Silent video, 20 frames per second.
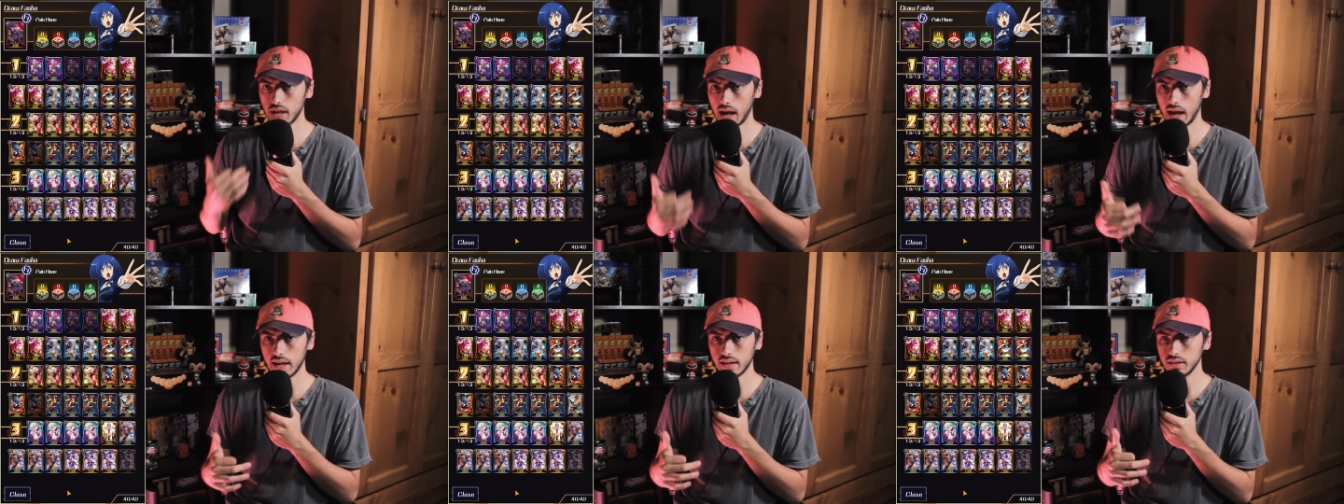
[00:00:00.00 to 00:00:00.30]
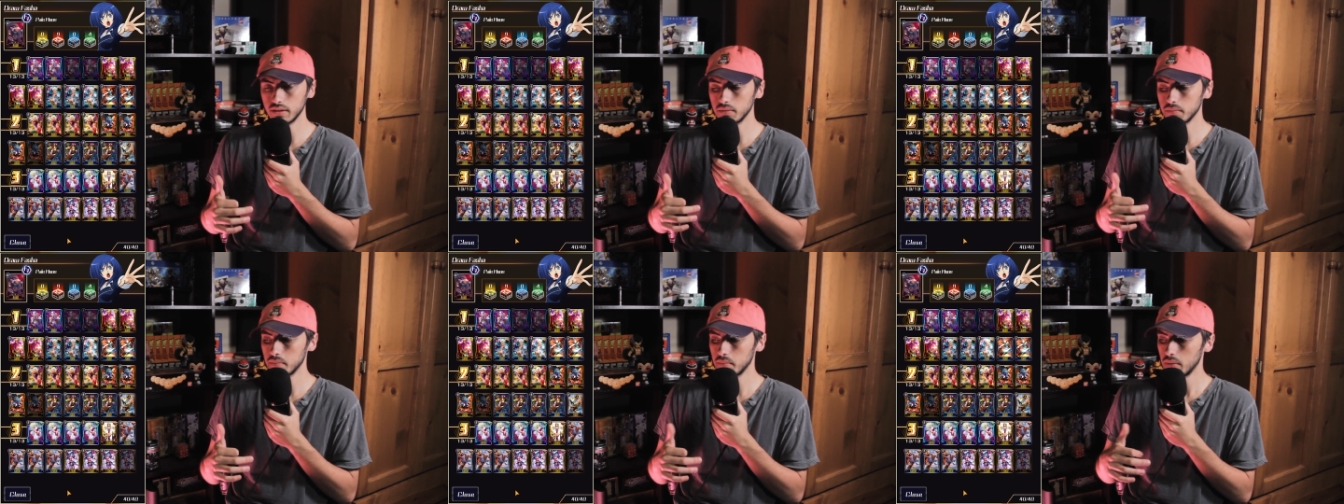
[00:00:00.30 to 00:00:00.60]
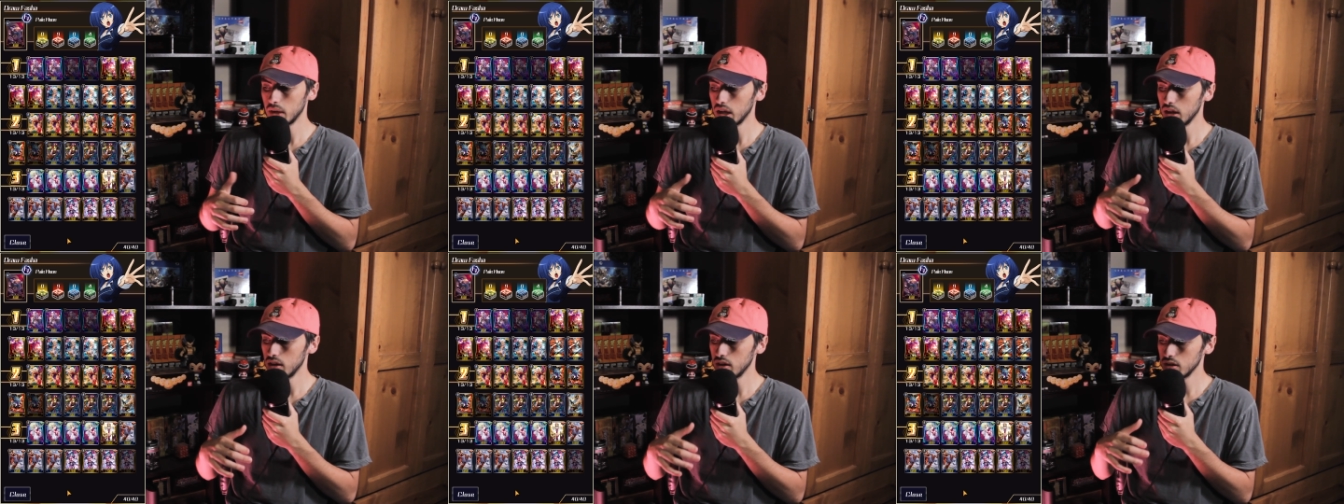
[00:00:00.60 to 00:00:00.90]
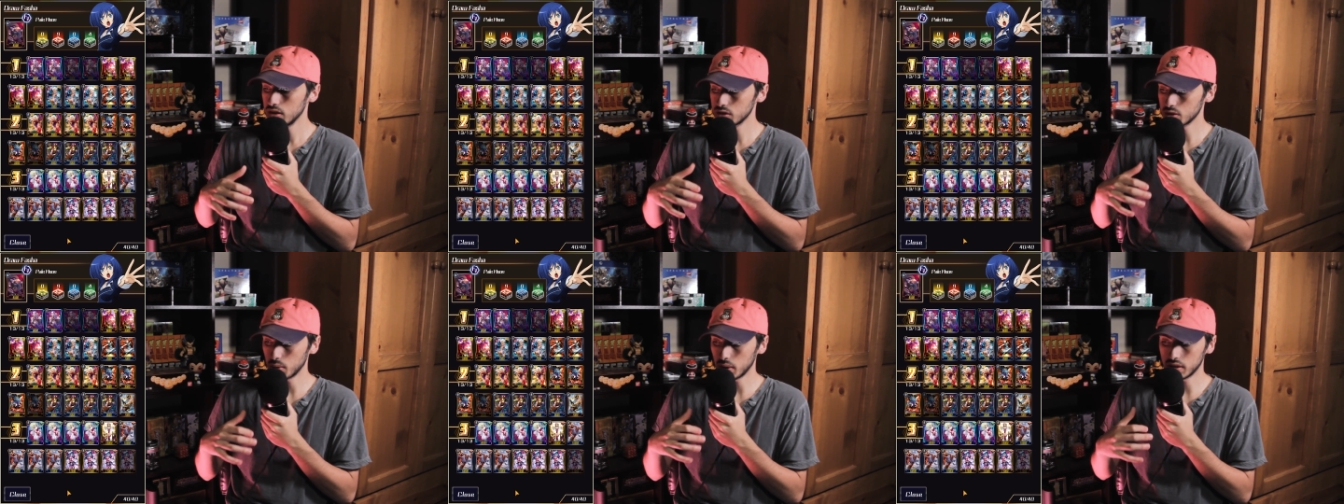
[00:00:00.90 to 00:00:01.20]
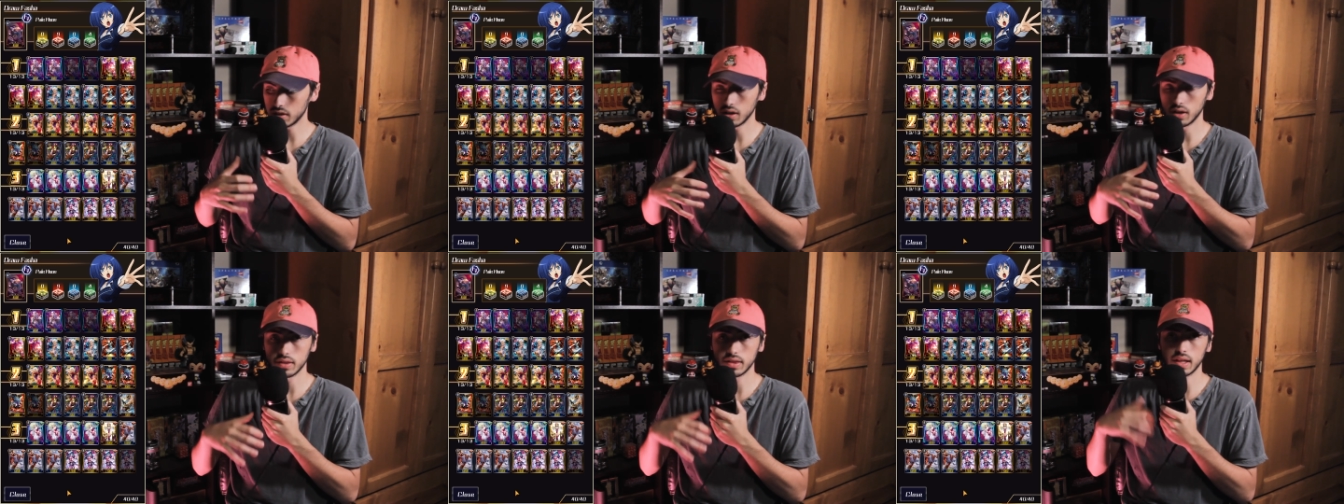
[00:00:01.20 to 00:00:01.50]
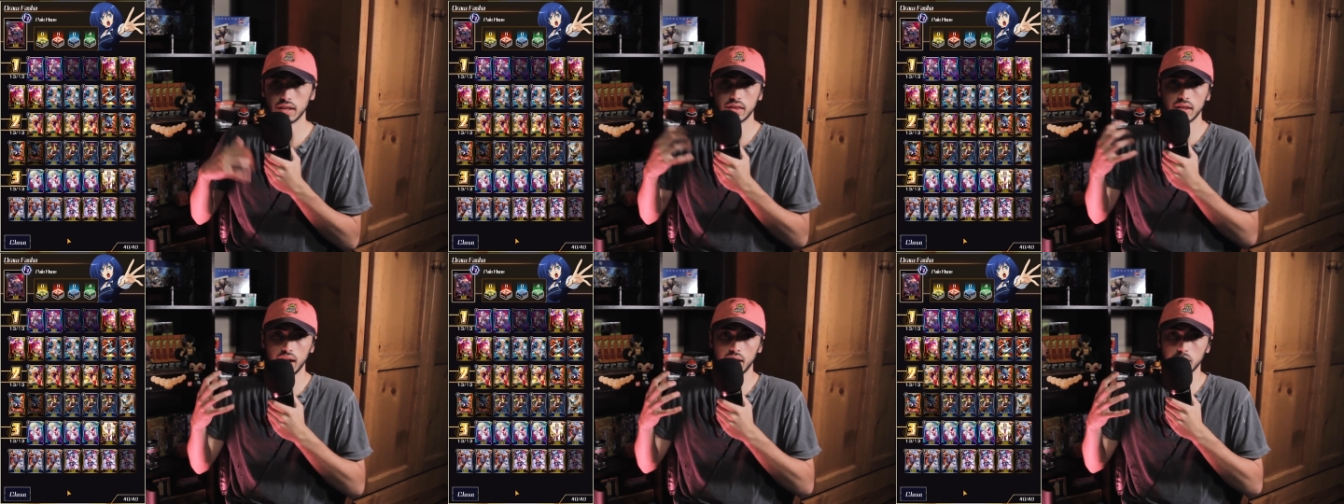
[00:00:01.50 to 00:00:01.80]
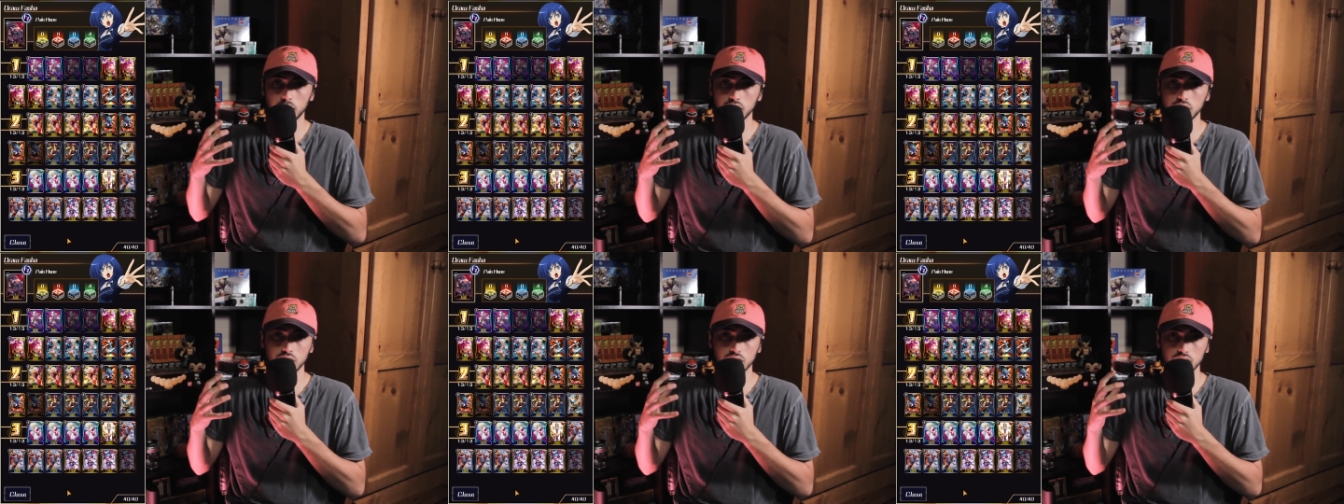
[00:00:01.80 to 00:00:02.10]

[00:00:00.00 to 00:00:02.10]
added, so I thought that that was